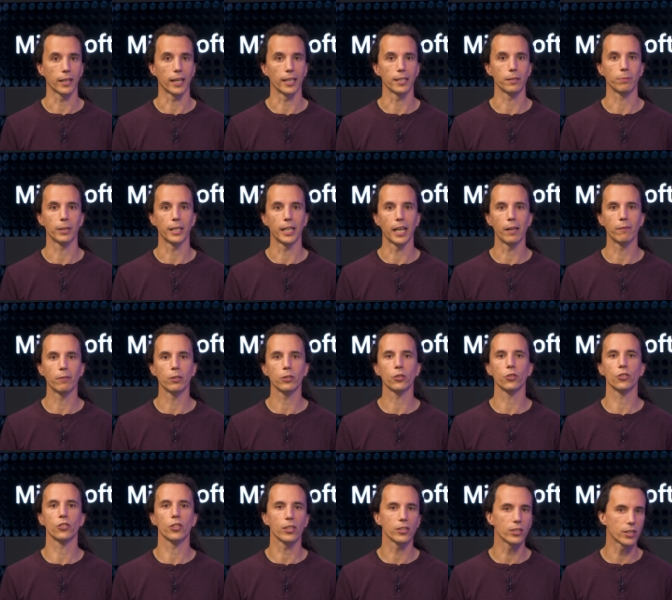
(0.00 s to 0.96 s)
has been able
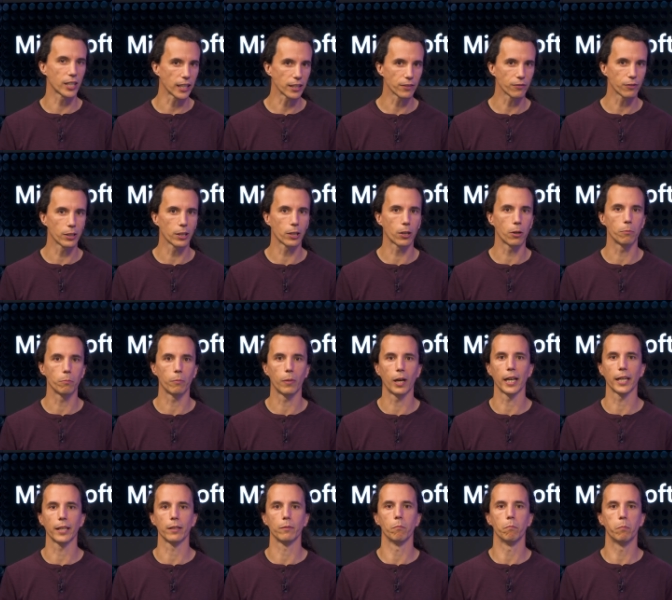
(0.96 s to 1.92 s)
to successfully
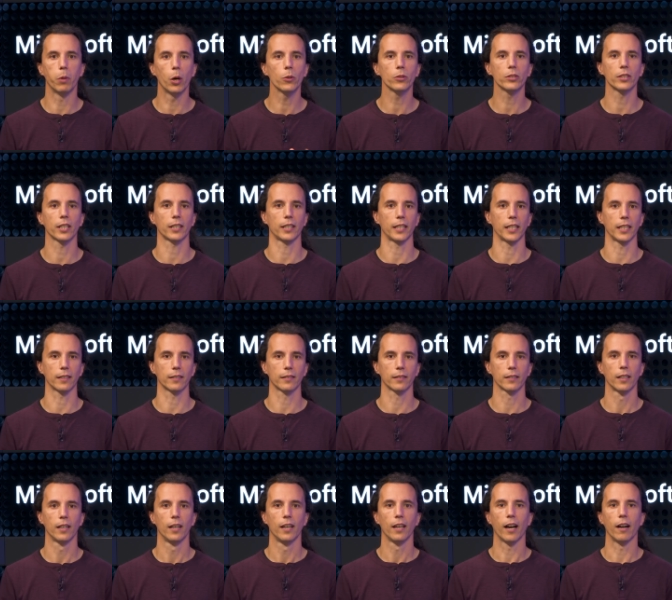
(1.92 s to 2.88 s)
combine both
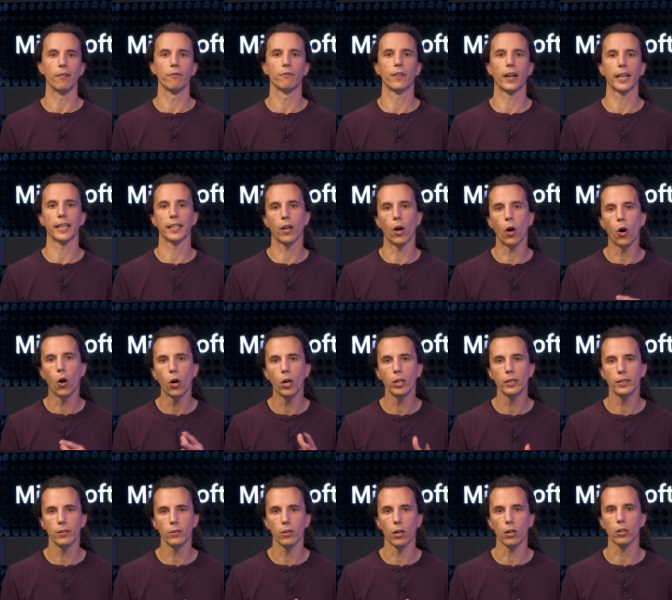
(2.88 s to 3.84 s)
techniques and find all
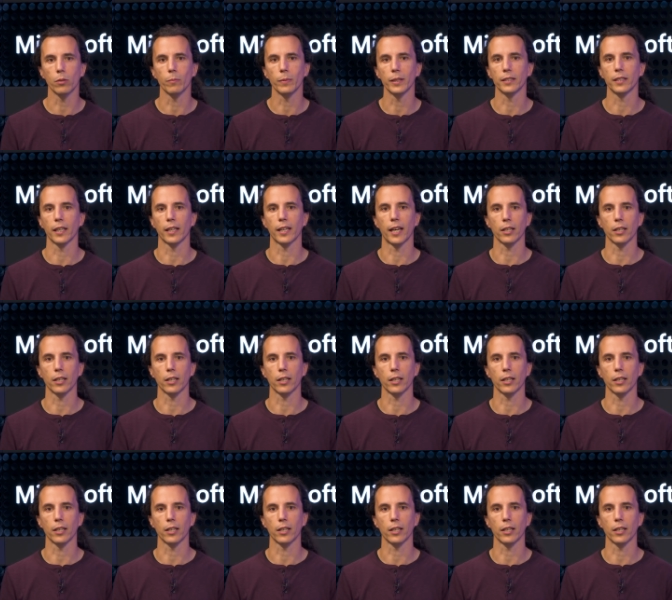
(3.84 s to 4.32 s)
the documents that